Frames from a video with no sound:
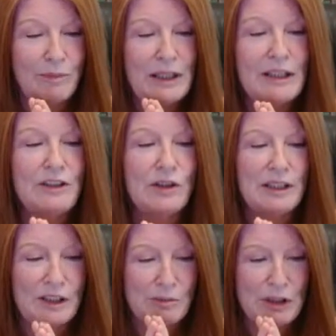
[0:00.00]
Begin
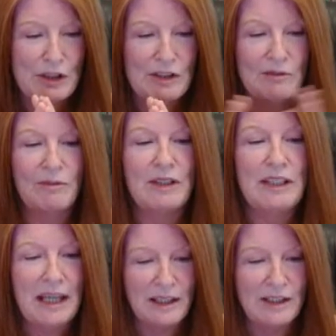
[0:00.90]
transmission.
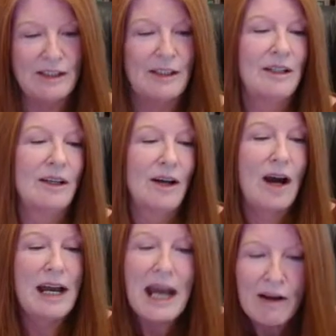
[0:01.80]
Yes,
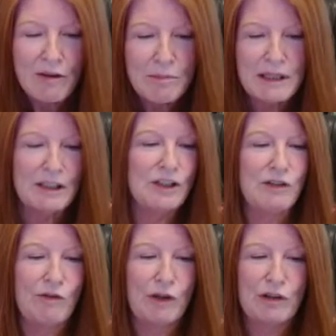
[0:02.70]
I have a
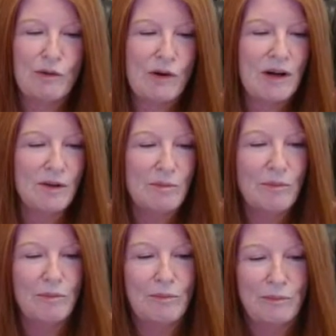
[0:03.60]
message for you all.
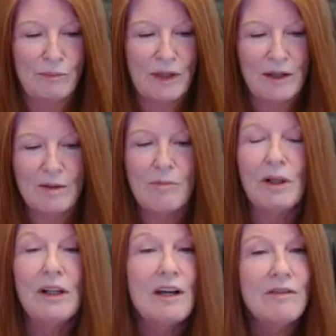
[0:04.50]

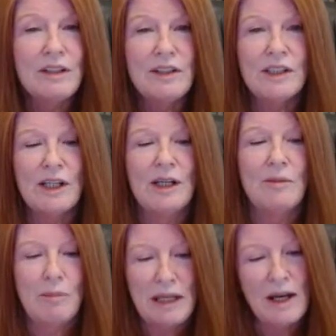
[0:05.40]
Beloveds,
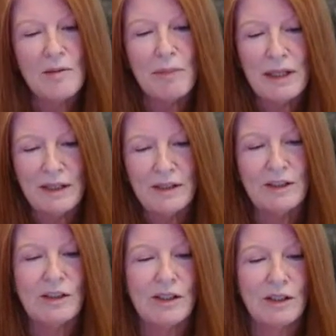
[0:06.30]
be at
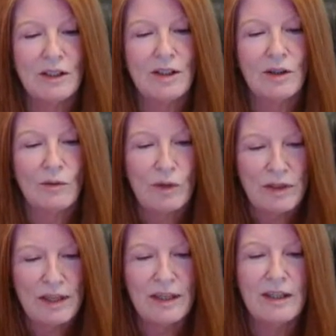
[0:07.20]
peace
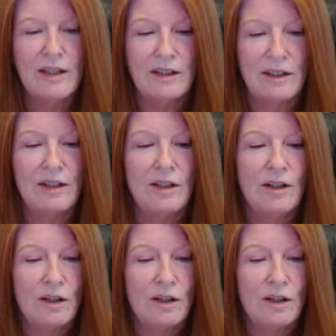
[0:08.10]
within.